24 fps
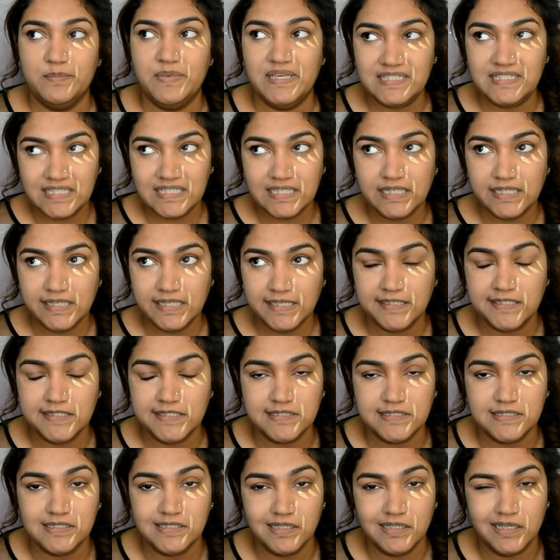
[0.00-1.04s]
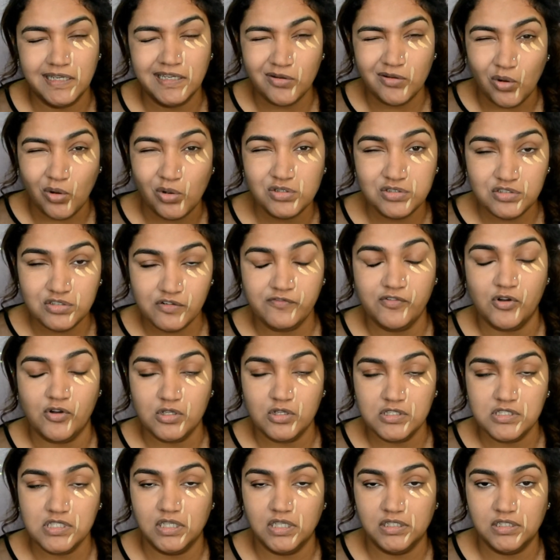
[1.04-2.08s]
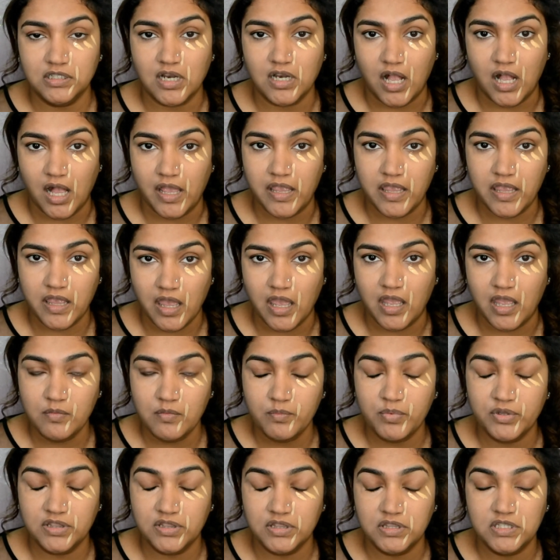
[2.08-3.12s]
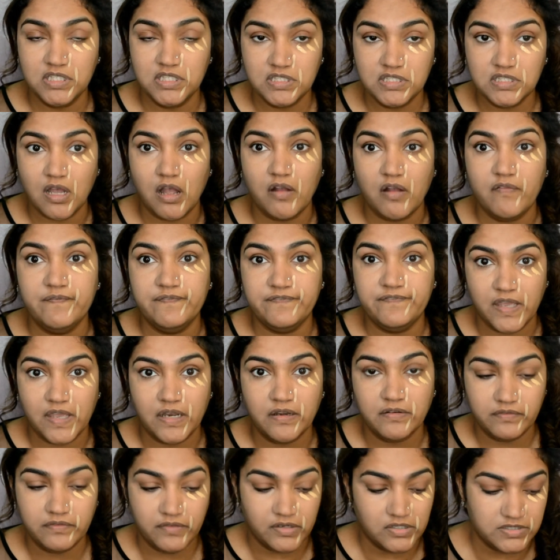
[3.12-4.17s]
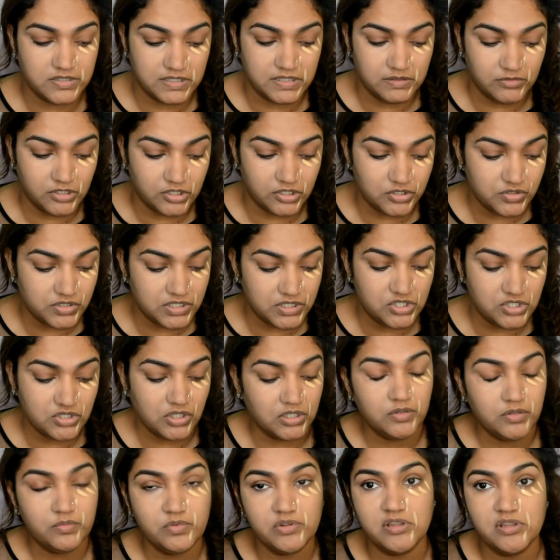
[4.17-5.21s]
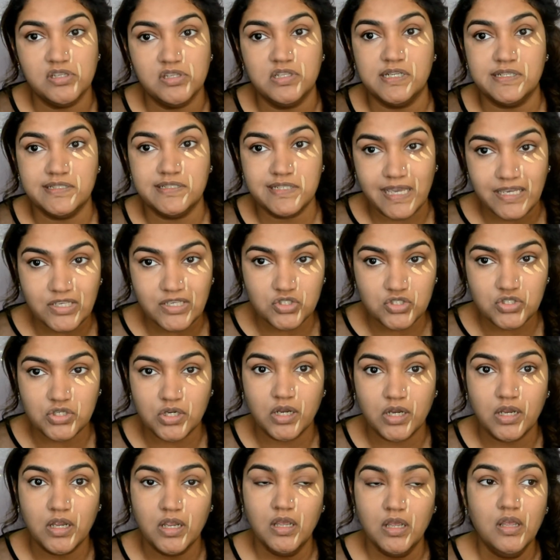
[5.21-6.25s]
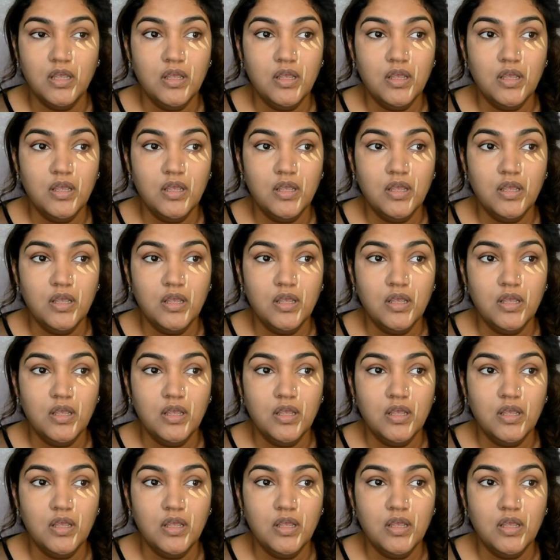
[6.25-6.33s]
basically it also falls under high end, but these are very similar to each other within the texture,